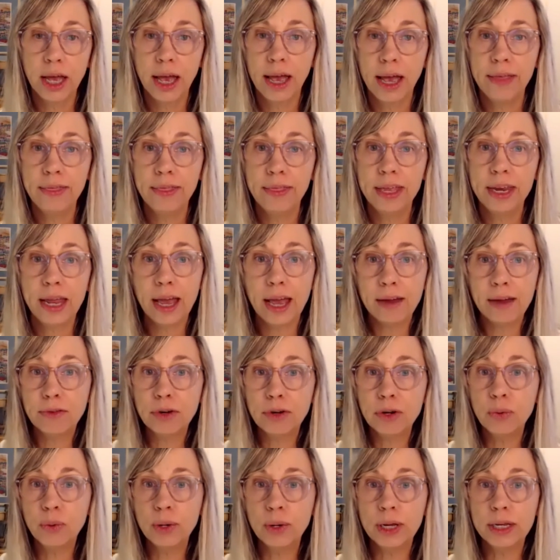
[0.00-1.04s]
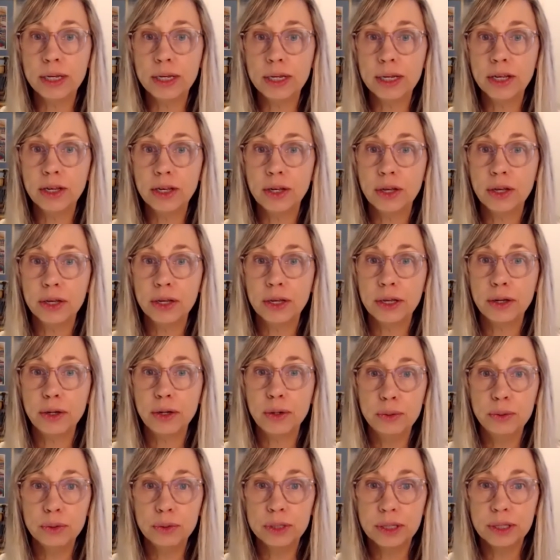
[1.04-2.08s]
And then everyone
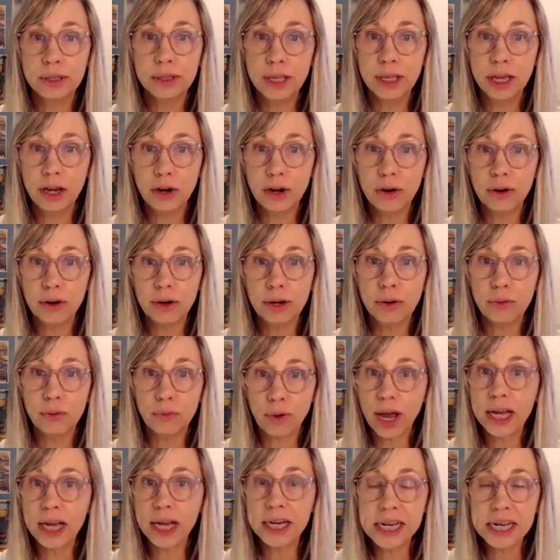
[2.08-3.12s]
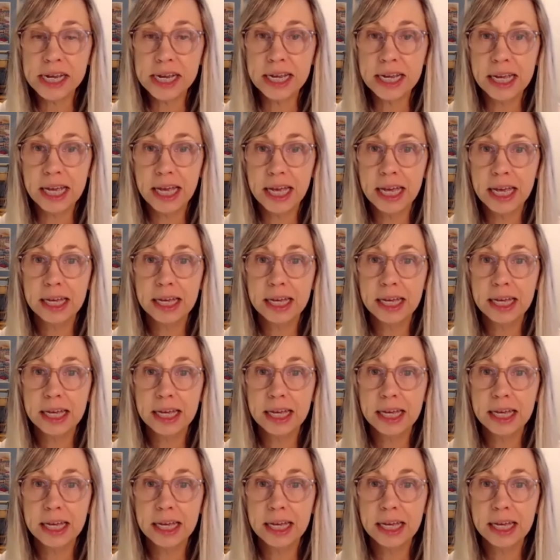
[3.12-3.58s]
who's there and writing